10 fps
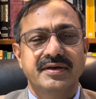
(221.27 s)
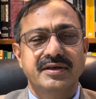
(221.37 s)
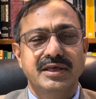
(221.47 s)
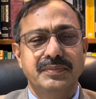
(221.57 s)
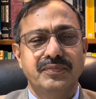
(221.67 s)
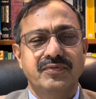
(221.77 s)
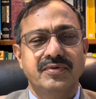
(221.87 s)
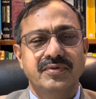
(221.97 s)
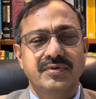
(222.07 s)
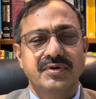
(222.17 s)
if
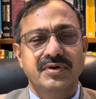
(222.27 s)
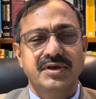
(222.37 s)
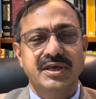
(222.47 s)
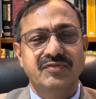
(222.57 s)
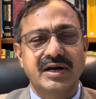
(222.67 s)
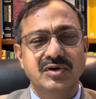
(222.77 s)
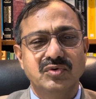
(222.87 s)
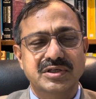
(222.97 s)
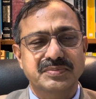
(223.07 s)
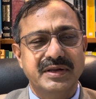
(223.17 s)
he want to
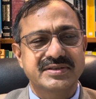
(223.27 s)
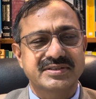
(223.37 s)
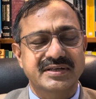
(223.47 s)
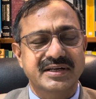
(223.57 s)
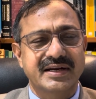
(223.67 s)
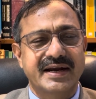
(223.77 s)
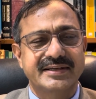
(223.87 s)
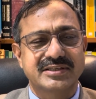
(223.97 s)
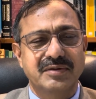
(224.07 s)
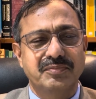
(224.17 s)
explain certain
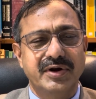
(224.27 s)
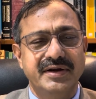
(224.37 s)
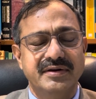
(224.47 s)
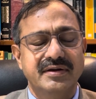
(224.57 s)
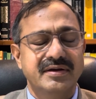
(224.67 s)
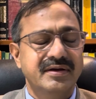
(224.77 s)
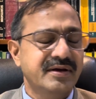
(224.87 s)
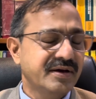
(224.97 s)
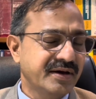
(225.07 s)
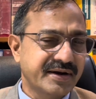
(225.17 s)
additional point
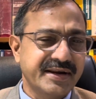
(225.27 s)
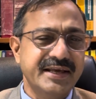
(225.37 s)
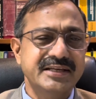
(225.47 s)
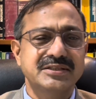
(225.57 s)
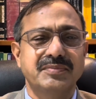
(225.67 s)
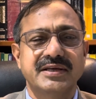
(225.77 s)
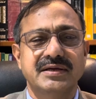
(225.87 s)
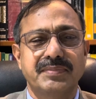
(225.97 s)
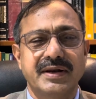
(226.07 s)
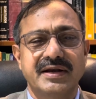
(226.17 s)
raised by the
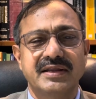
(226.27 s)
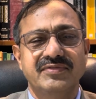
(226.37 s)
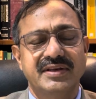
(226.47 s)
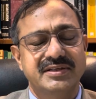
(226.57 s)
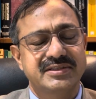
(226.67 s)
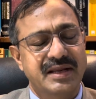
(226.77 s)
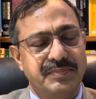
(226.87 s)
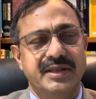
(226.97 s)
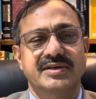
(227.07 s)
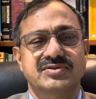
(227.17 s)
plaintiff in his
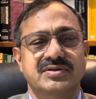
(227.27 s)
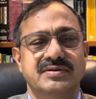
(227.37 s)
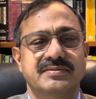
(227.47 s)
replication.